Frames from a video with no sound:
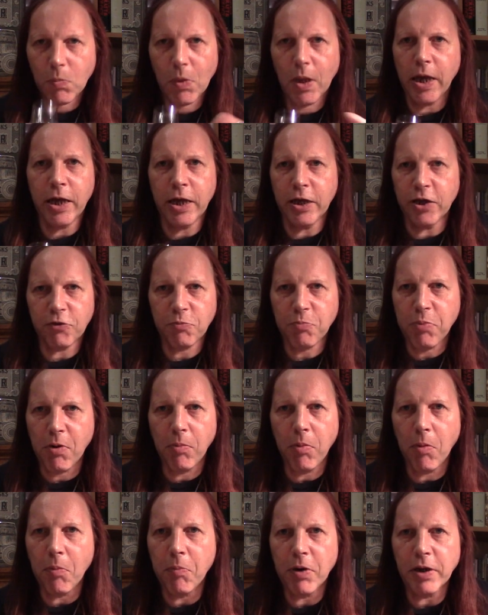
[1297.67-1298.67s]
it's
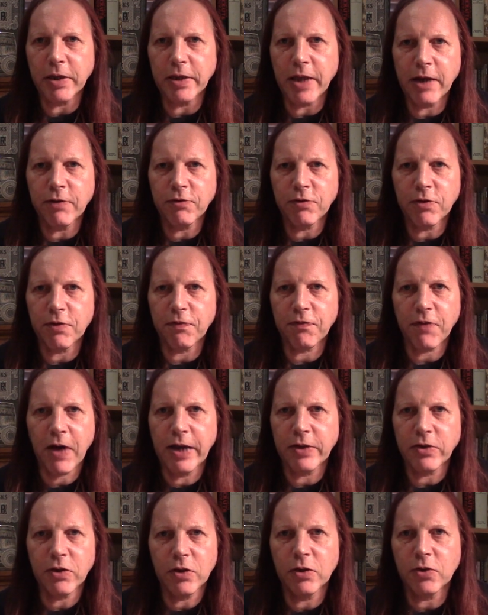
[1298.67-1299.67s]
probably down to the
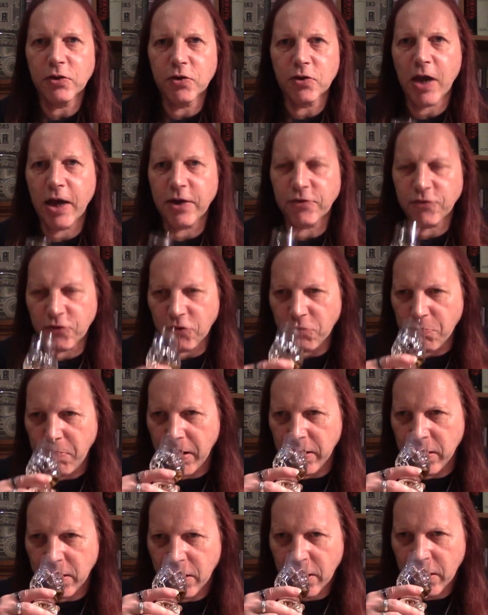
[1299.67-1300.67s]
fact that it just hasn't
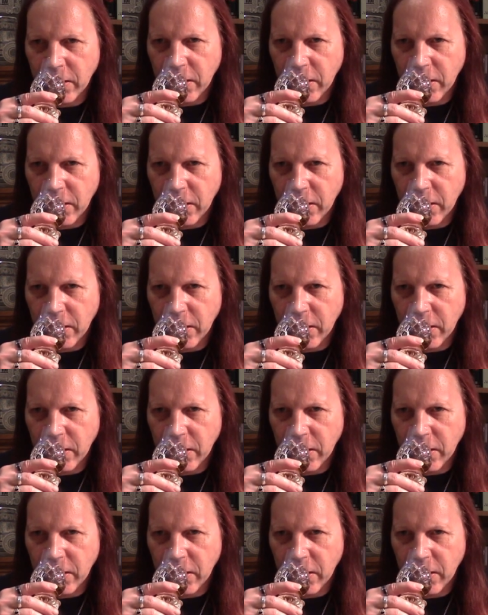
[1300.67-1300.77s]
spent